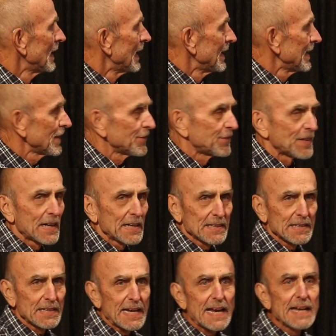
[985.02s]
And then
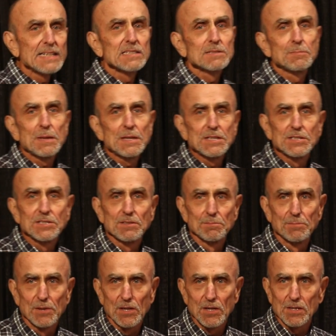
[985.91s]
finally, 8 species
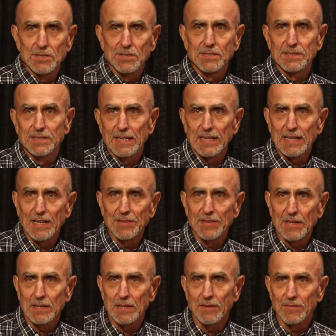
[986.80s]
of birds that I
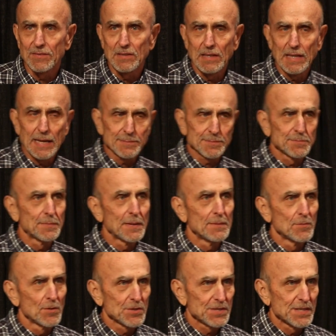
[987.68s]
think have collapsed
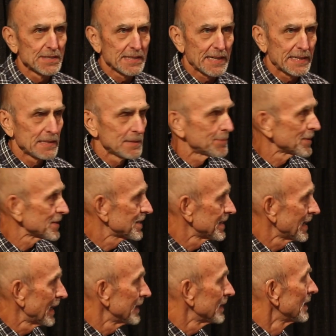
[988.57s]
by more than
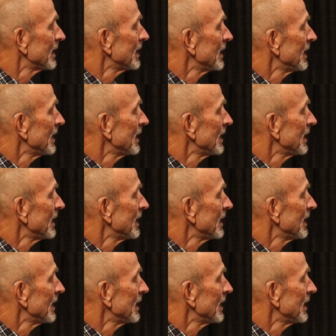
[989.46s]
90%